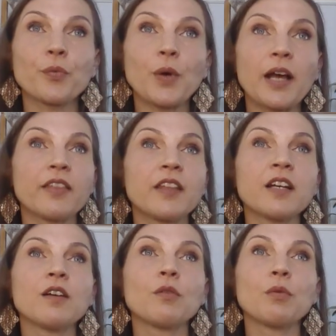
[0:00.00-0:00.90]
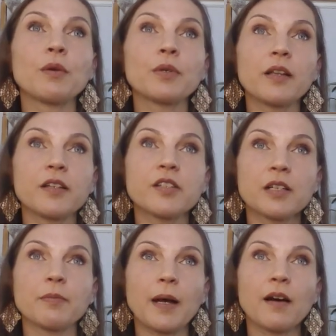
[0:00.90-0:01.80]
I think what really
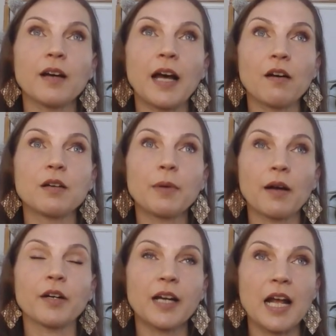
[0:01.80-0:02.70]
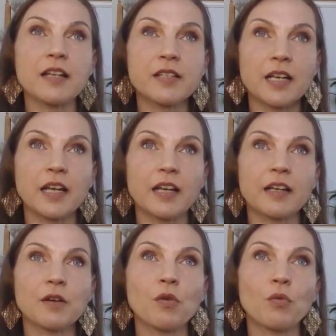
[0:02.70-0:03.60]
stood out about her
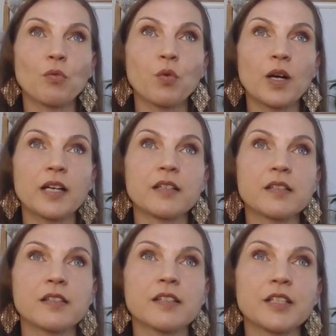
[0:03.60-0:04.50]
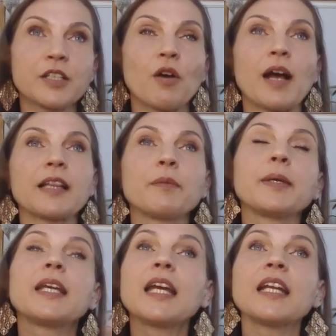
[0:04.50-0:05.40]
essay was, at the
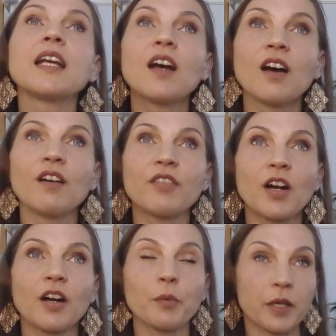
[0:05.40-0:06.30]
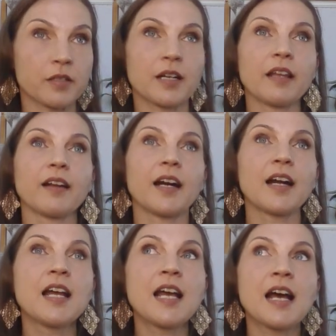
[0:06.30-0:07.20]
beginning of our work together,
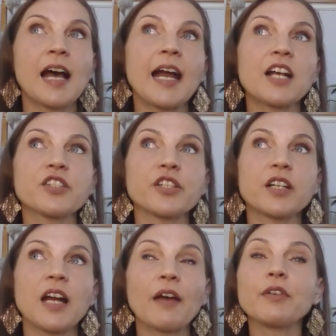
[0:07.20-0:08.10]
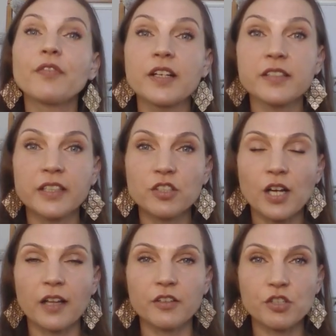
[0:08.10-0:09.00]
I asked her, "Have you faced any
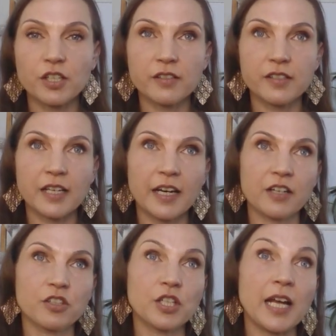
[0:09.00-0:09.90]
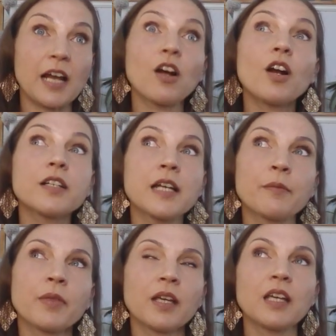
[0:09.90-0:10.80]
challenges?" And she had a hard
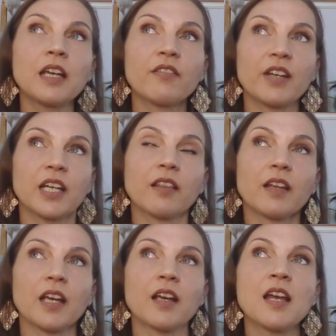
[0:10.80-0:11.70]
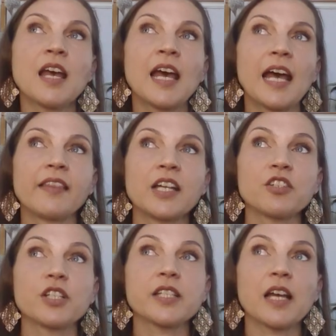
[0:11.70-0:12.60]
time thinking of anything. And then
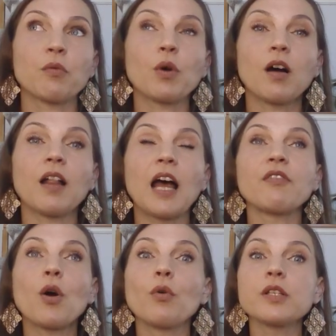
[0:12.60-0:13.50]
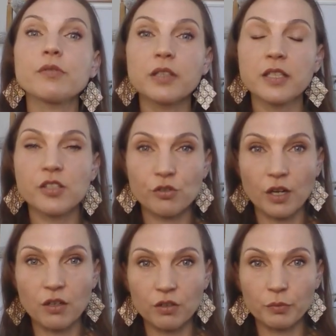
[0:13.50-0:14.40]
she said, "Well, I've always really
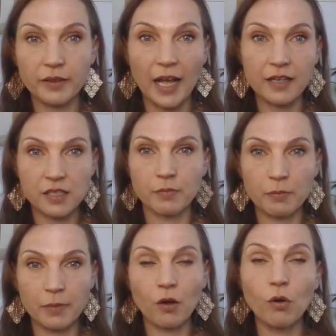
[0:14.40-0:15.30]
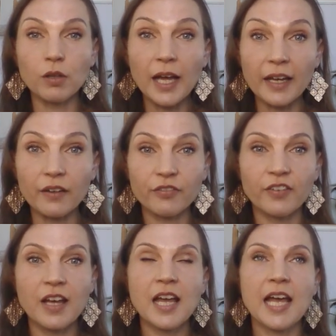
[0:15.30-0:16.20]
struggled with eczema my whole life."
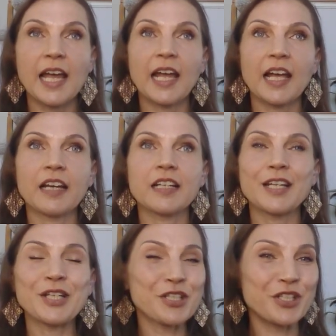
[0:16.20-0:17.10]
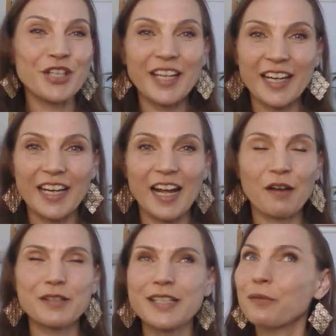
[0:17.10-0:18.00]
And initially,
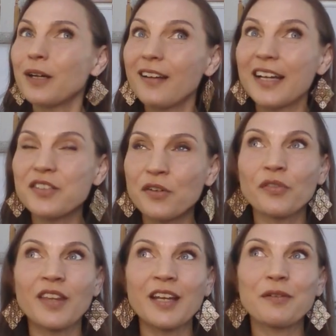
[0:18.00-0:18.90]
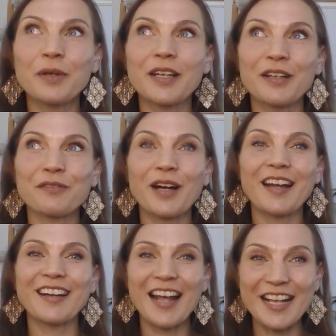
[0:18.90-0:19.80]
I was like, "Well, I don't think we can
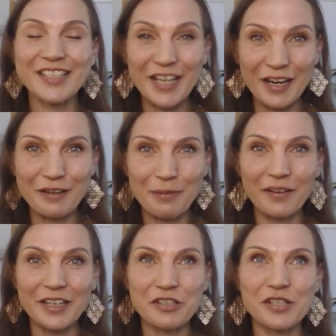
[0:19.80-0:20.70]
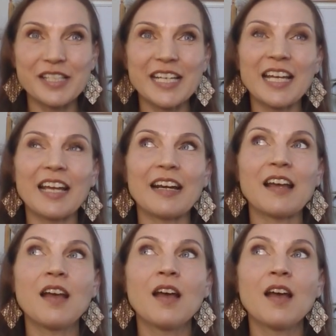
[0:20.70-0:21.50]
write an essay about itchy skin."